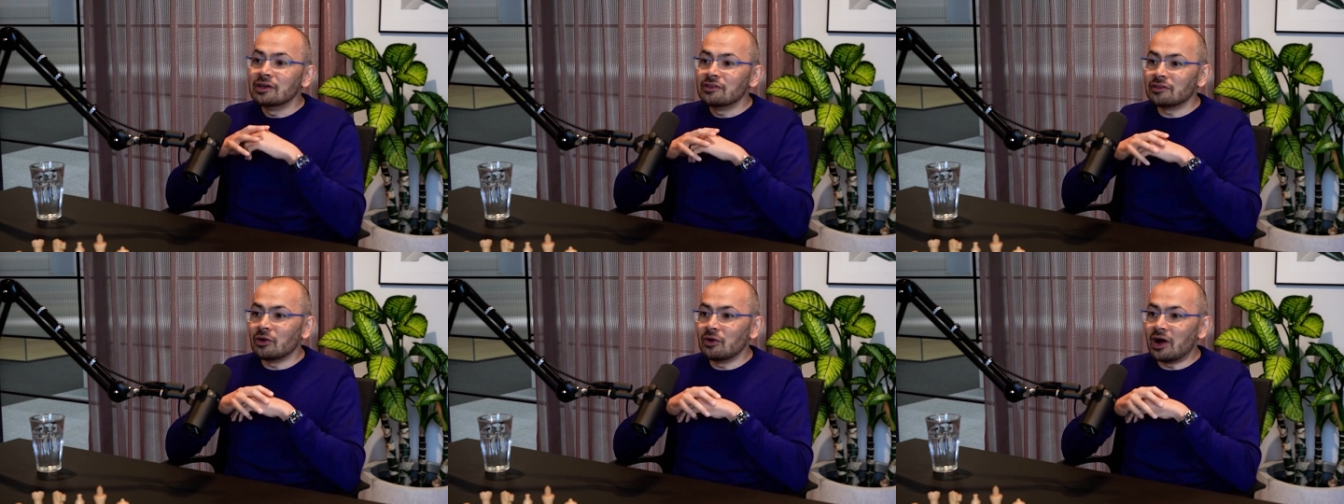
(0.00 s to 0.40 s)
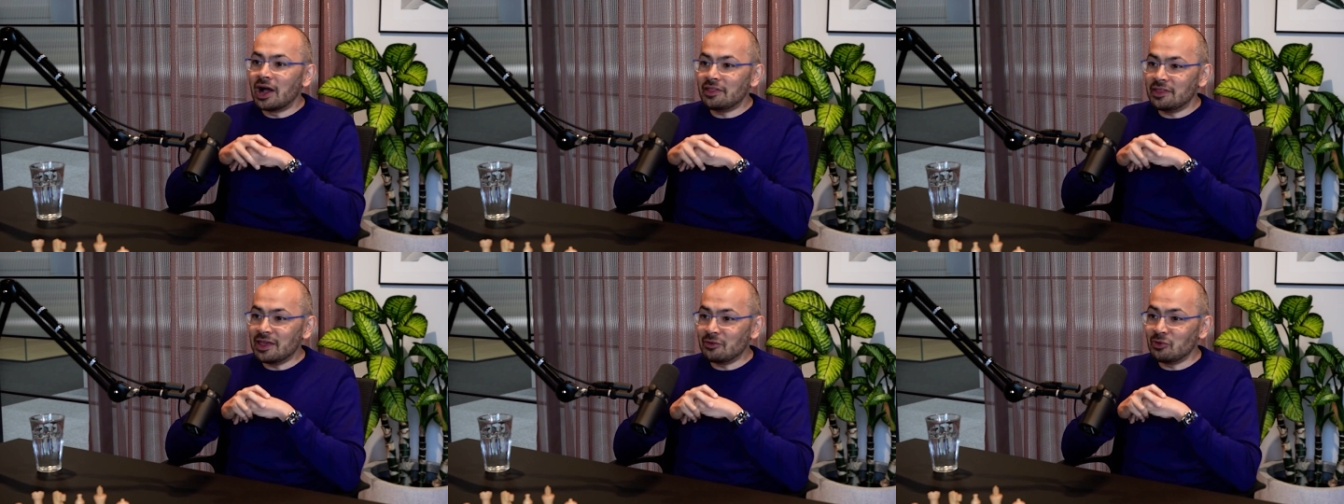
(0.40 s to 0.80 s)
So
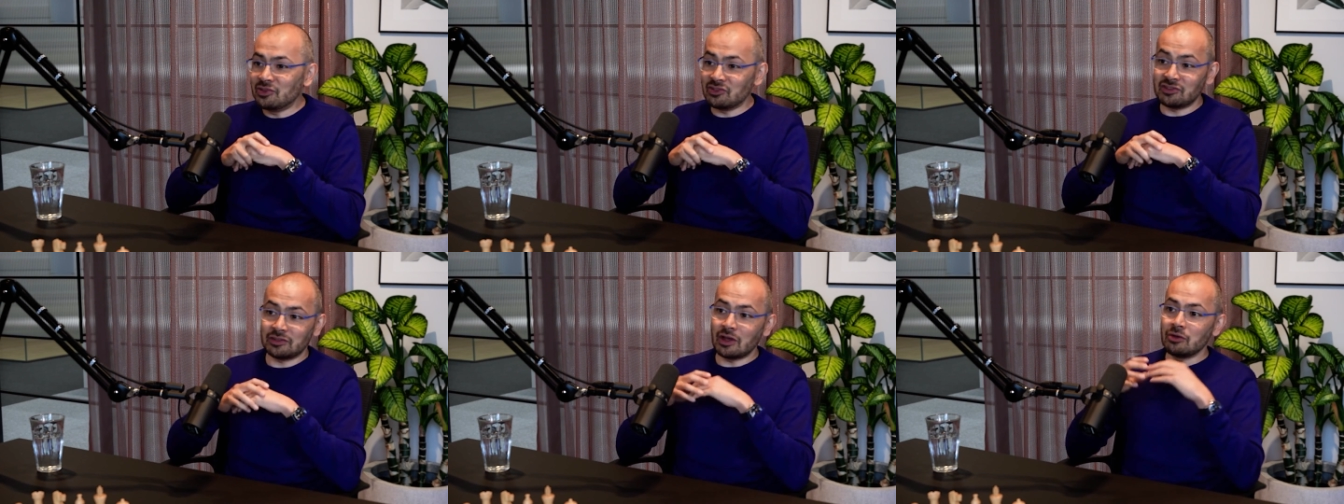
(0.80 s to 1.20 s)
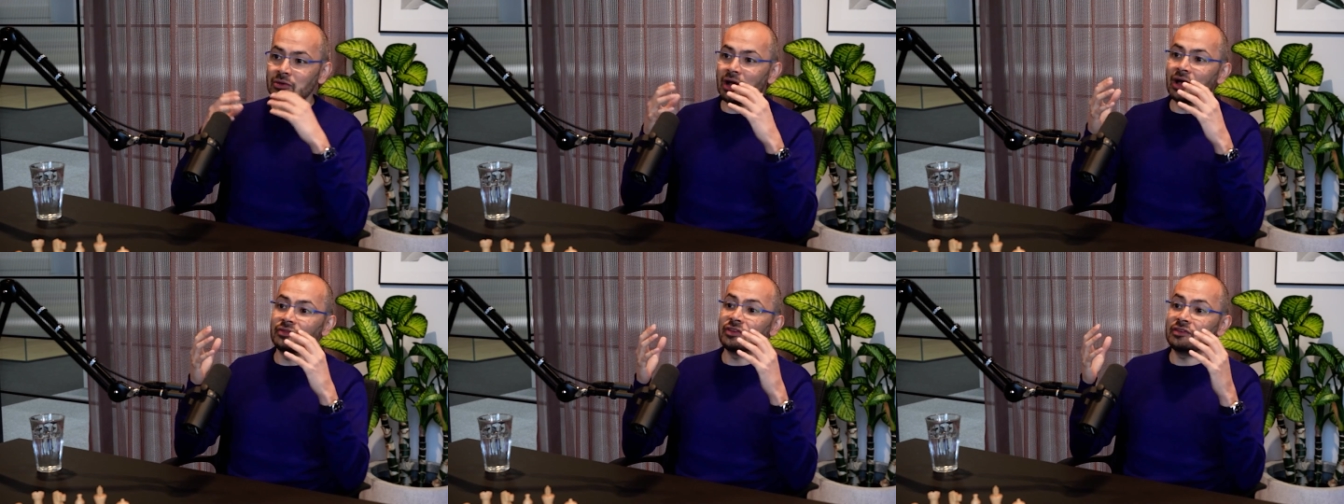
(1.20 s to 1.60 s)
I think we just
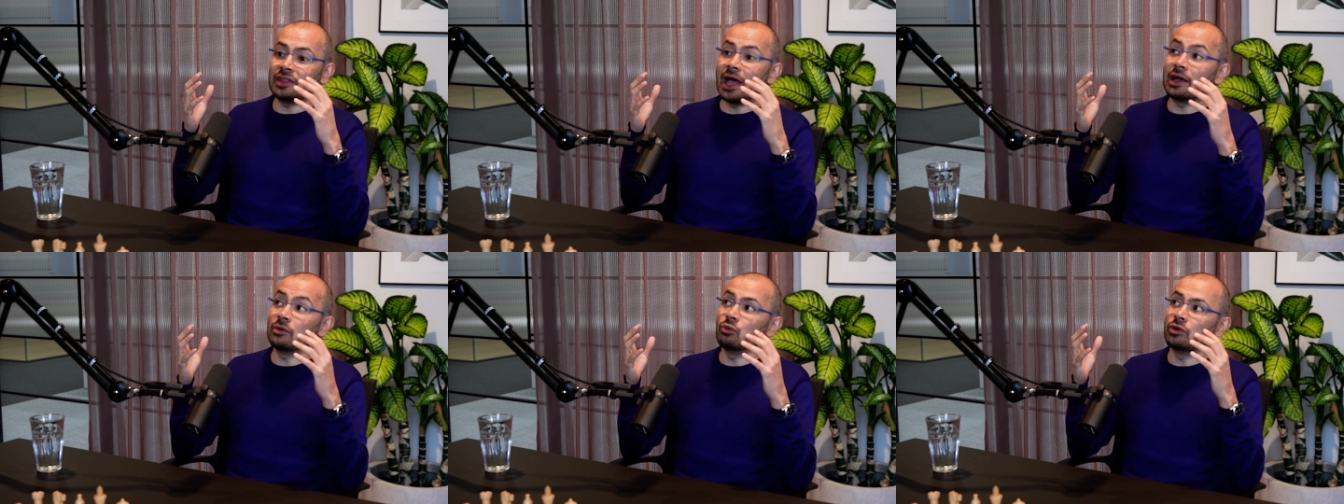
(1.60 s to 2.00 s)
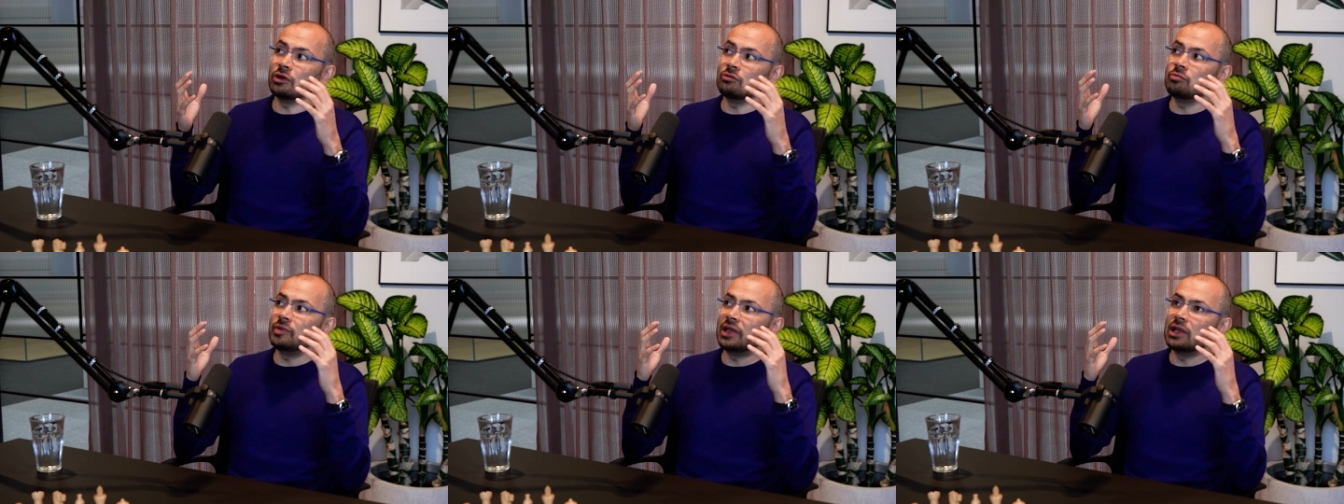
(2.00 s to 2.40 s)
don't understand what
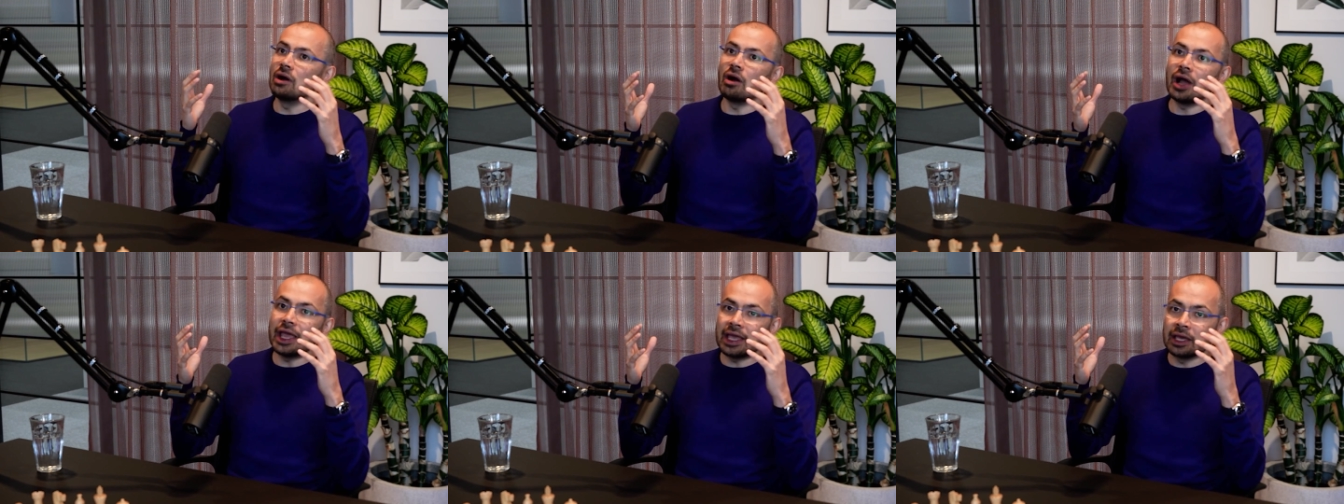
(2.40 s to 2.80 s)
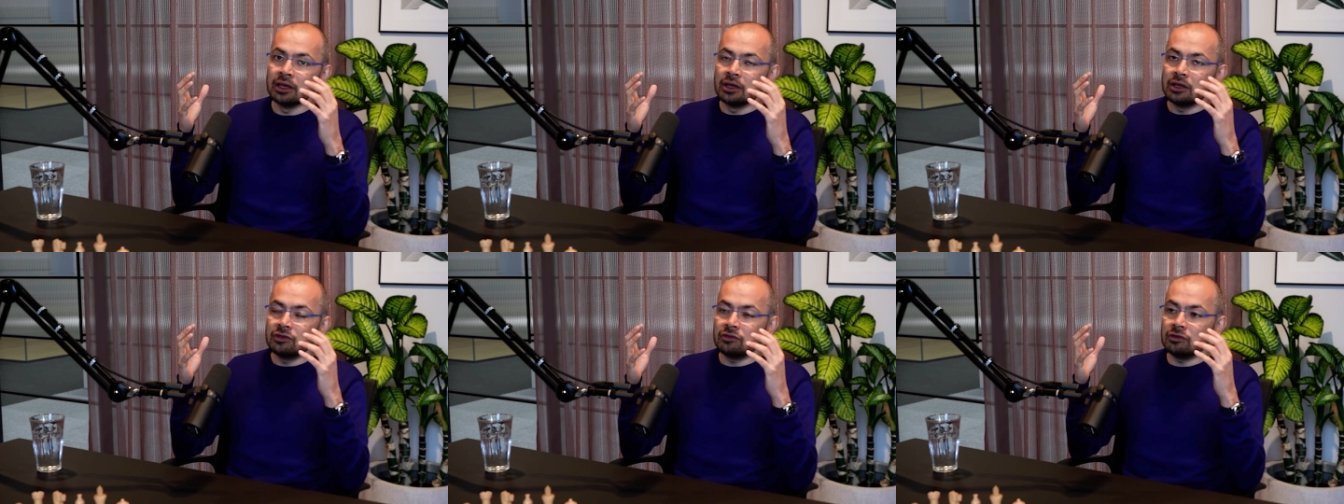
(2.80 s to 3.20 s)
it would be like
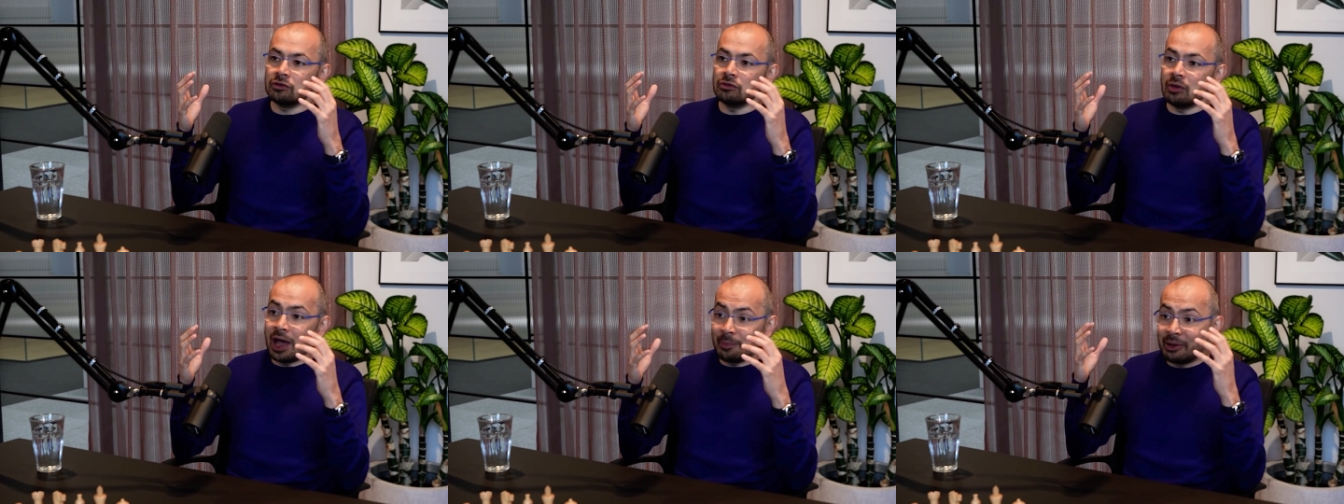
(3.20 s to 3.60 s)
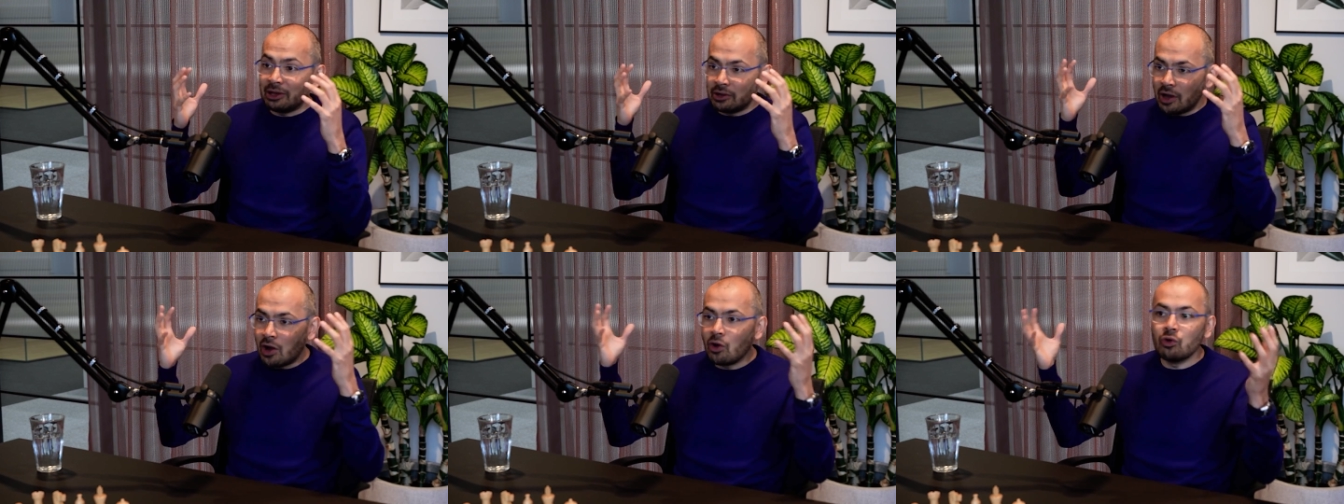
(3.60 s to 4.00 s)
to be
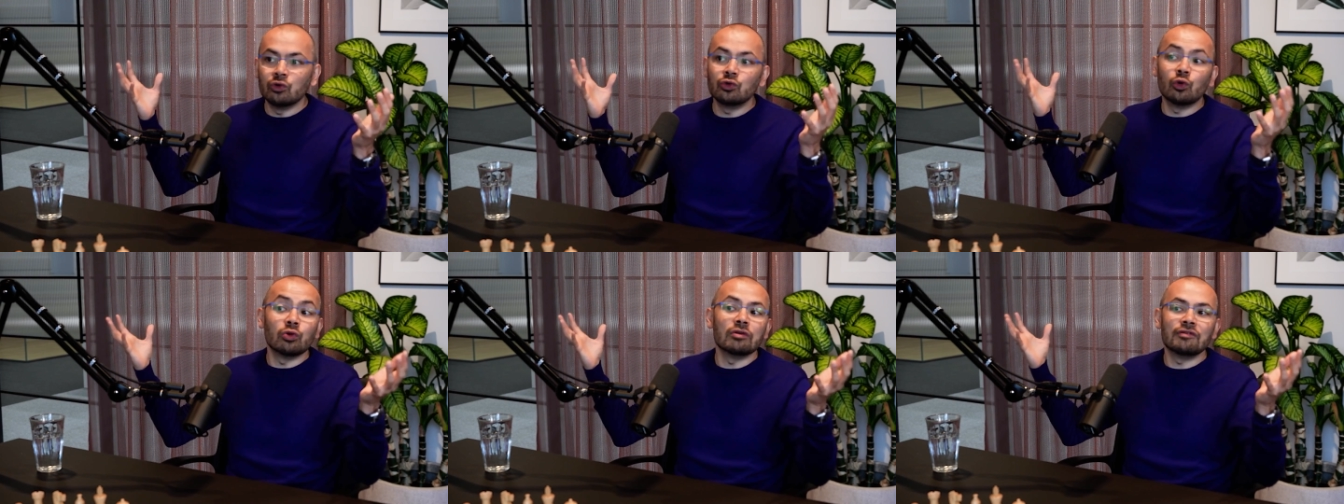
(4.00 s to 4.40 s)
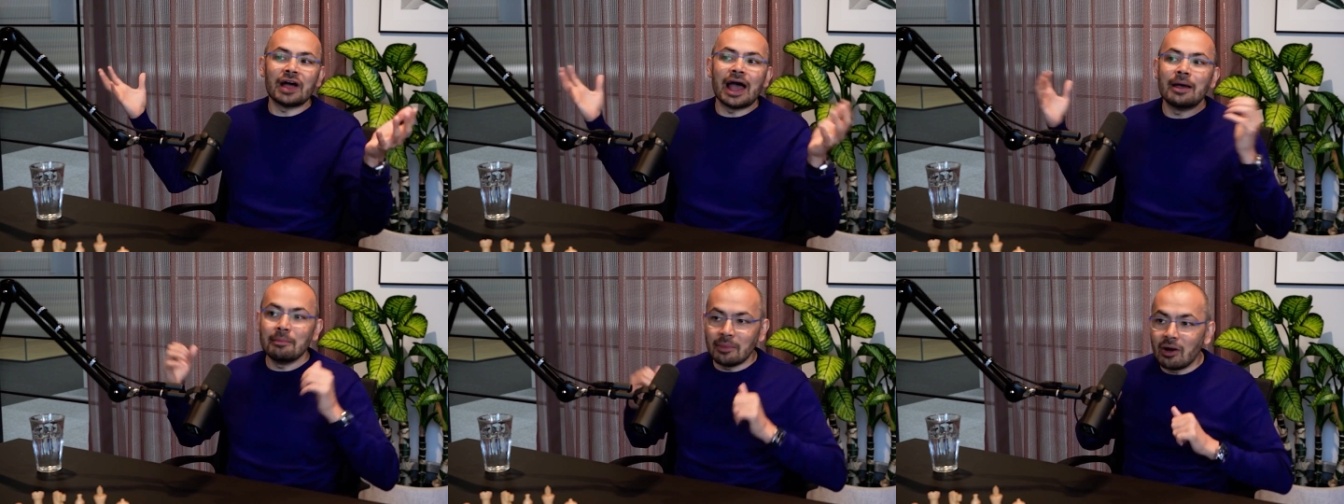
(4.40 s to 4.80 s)
able to hold all of
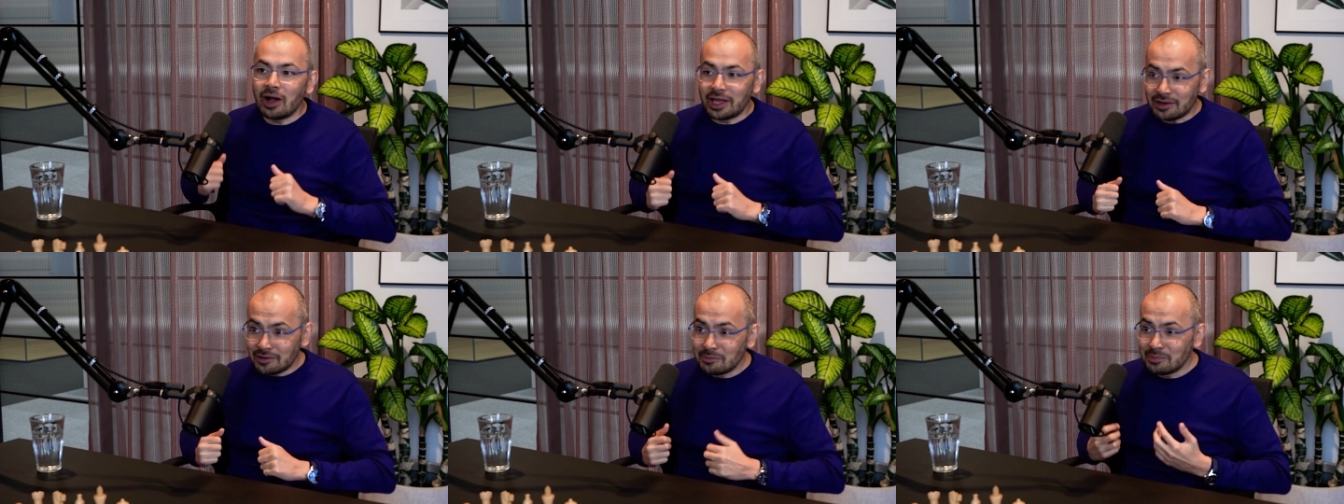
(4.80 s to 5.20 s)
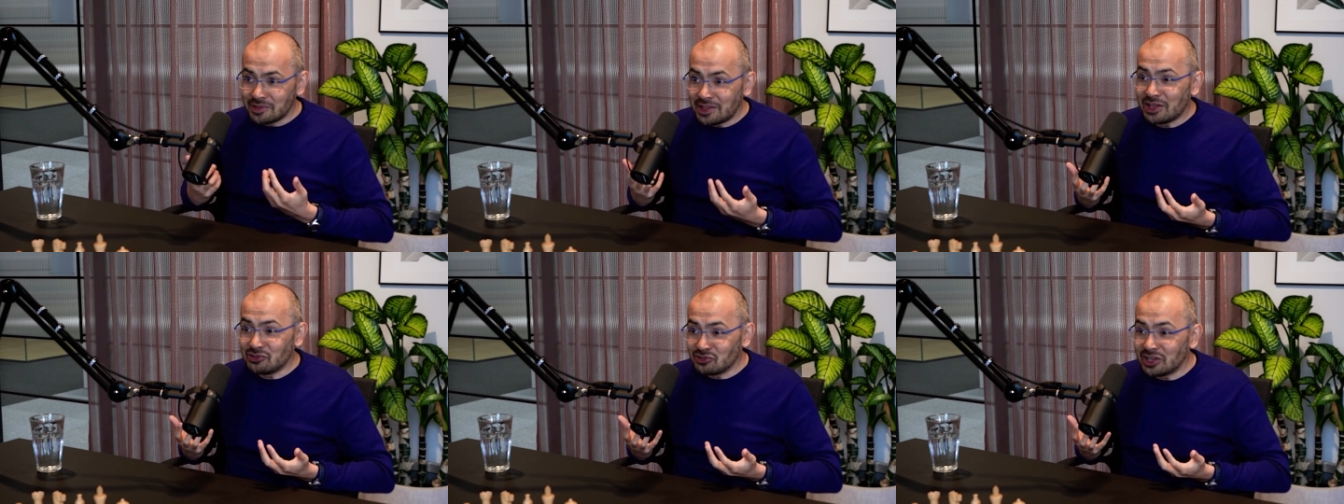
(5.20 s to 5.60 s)
that in mind
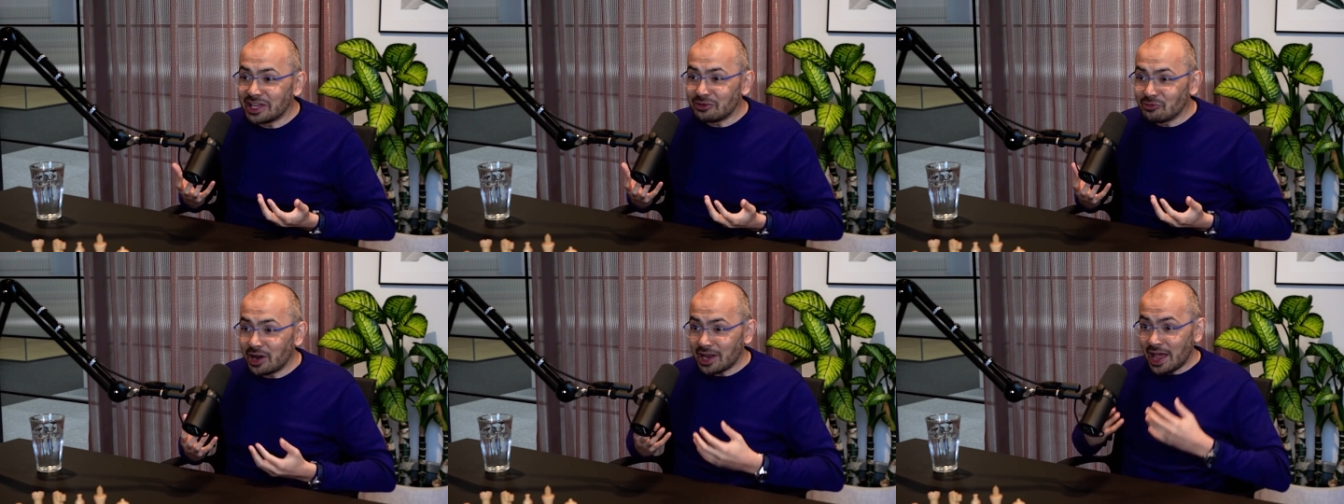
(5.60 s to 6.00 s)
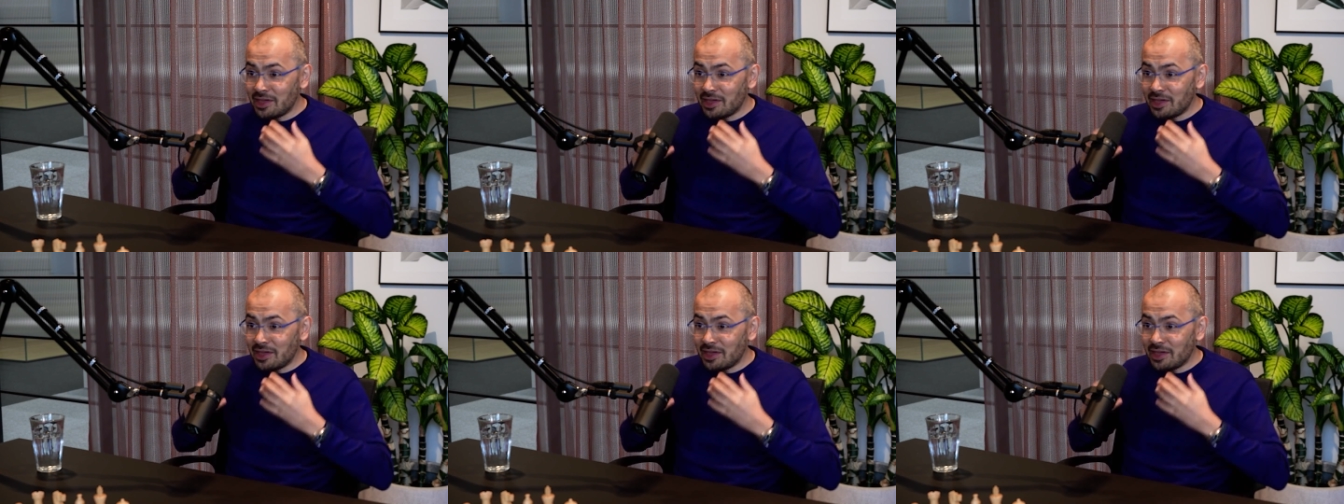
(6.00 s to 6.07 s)
potentially, right?